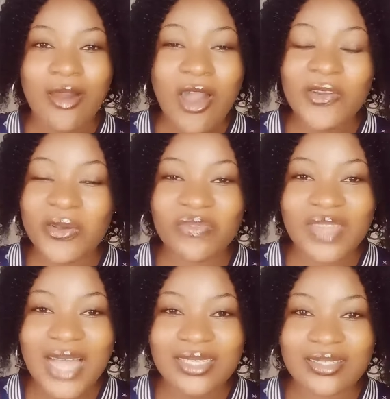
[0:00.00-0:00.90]
all
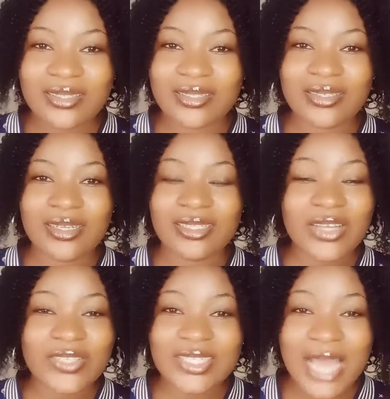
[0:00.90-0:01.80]
of that
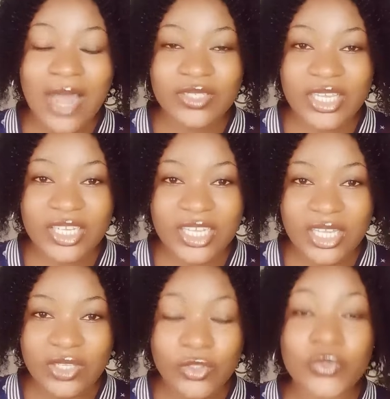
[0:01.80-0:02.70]
doesn't count
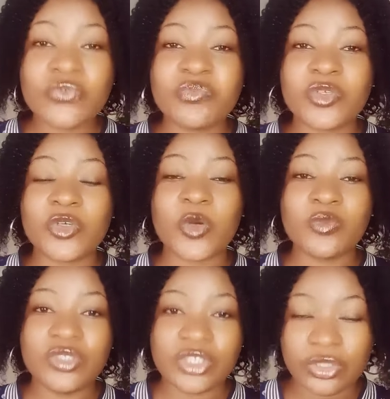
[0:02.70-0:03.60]
again. You've
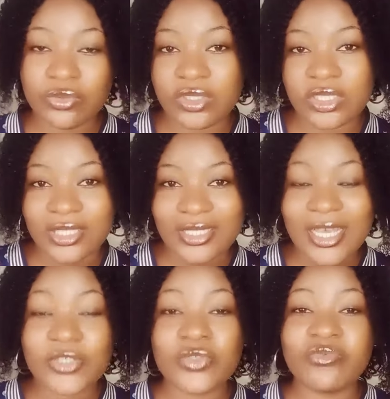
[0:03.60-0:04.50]
become guilty.
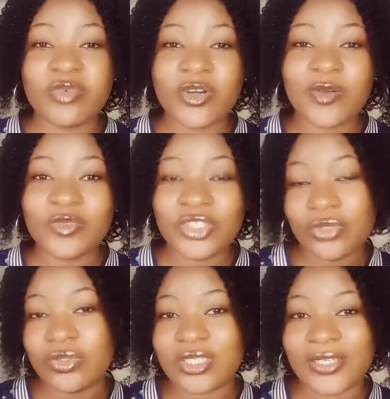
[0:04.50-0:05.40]
Yes, you've become
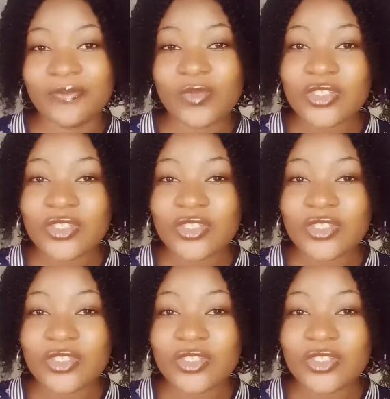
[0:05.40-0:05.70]
guilty.